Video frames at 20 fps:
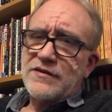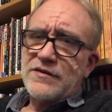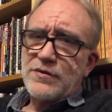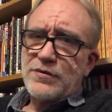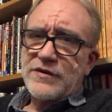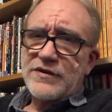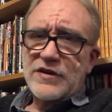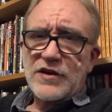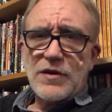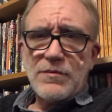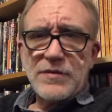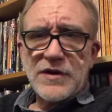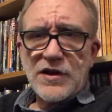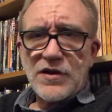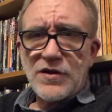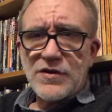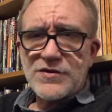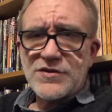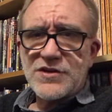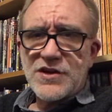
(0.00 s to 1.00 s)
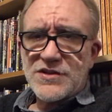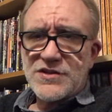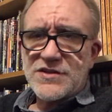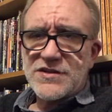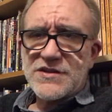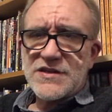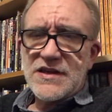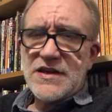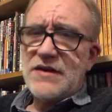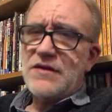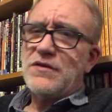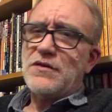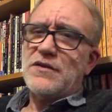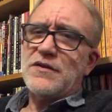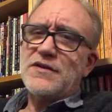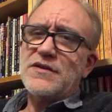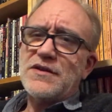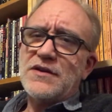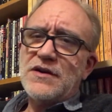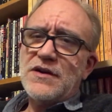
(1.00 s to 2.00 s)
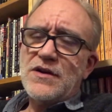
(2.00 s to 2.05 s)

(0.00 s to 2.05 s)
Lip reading: there was a company called Judges Guild